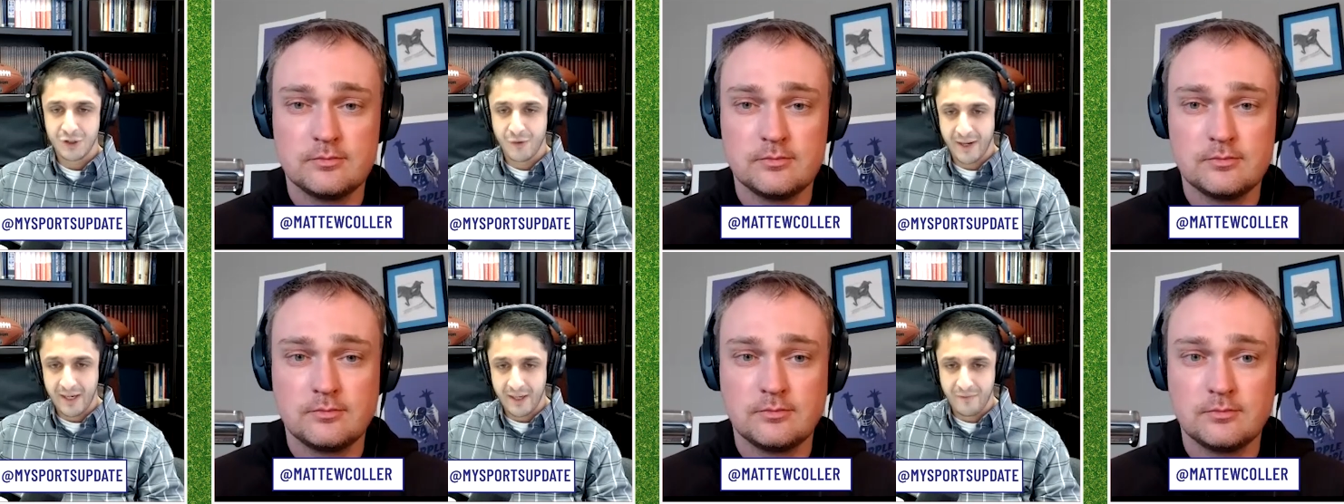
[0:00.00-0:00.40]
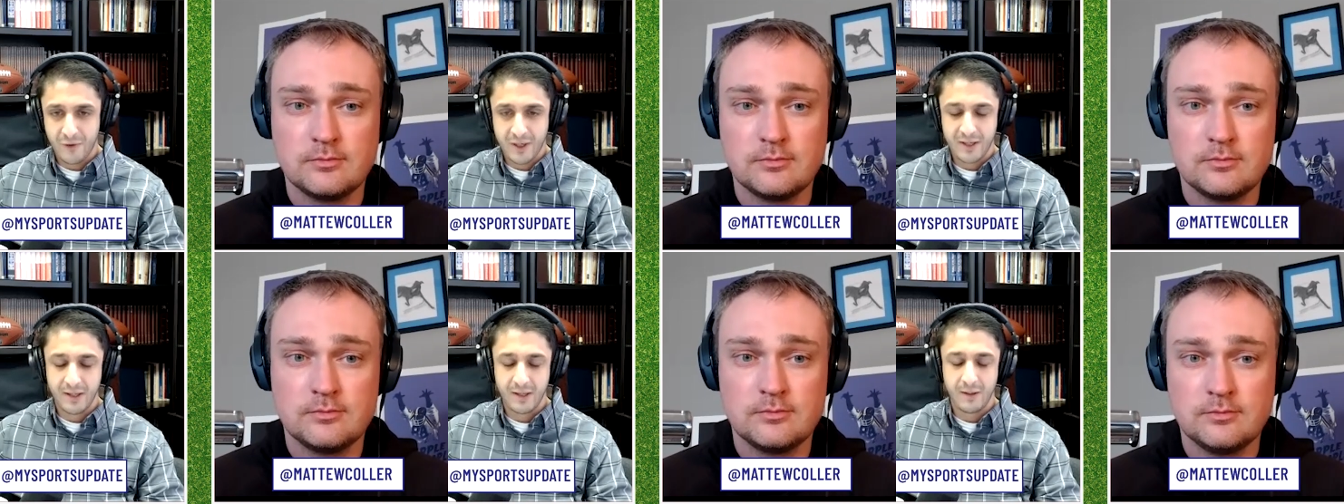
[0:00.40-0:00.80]
Speaker 1: trading for
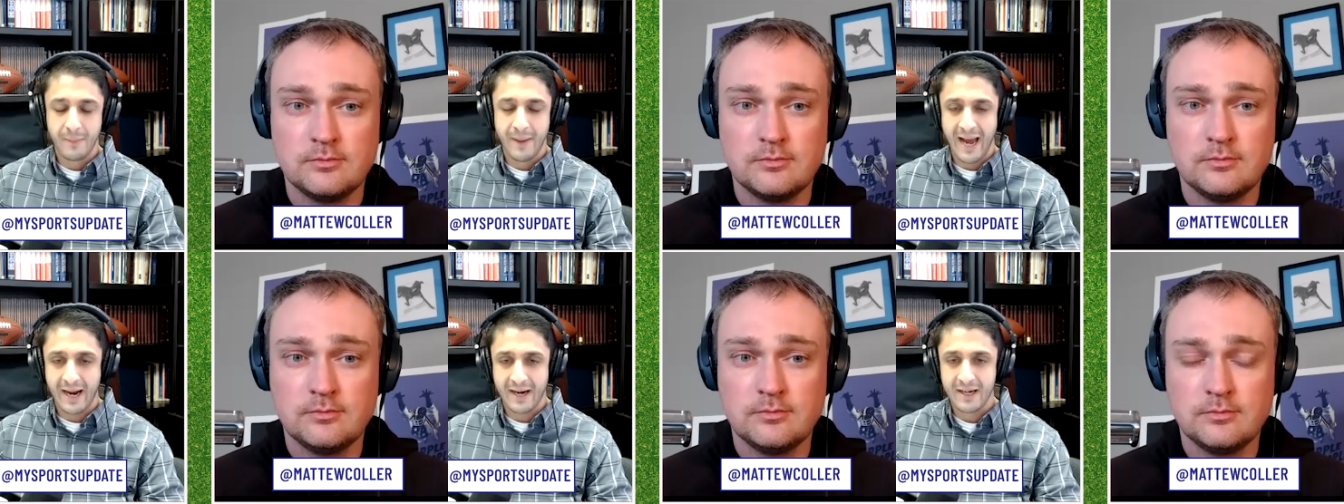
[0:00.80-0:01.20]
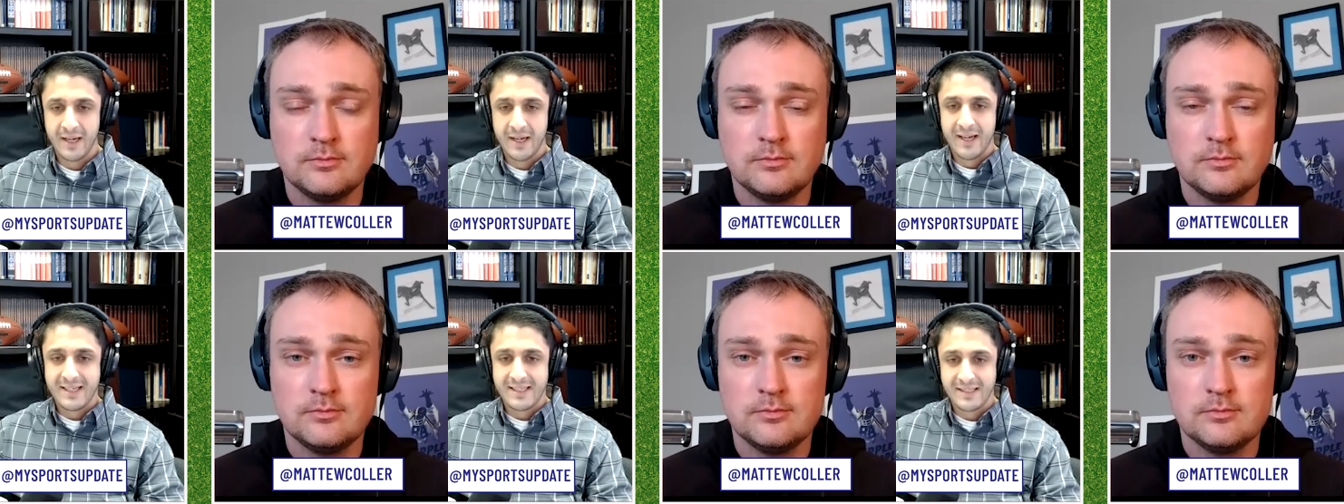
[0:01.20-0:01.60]
Khalil Mack,
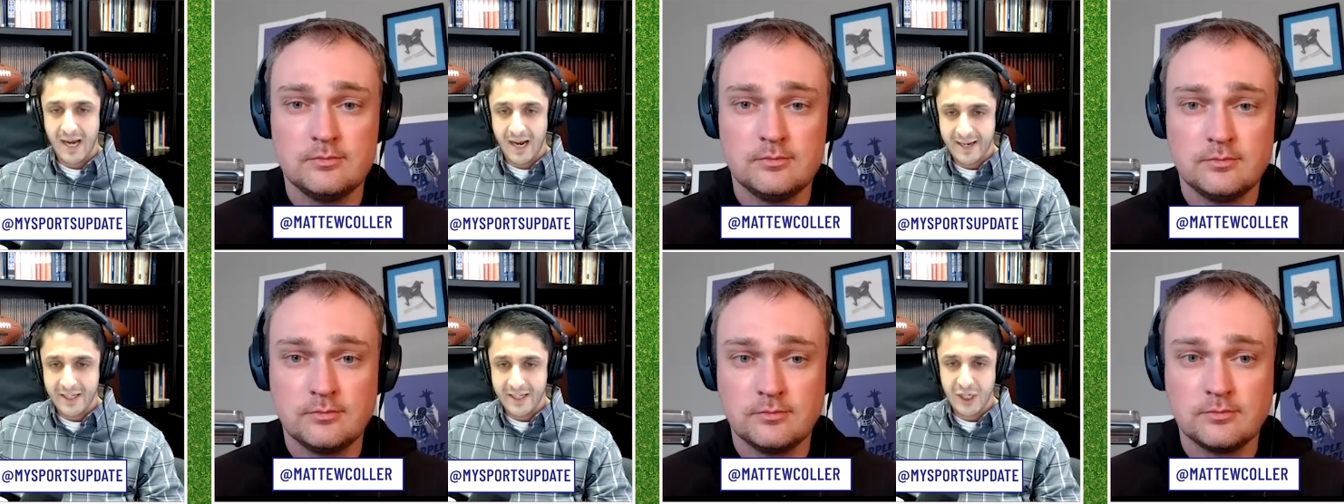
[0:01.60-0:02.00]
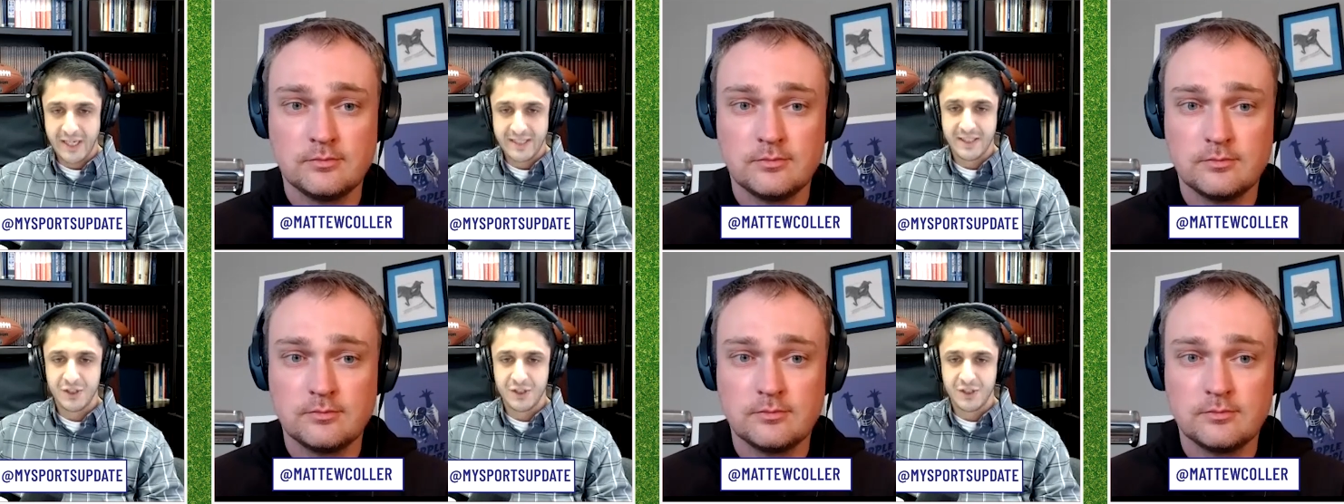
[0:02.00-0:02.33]
signing J.C.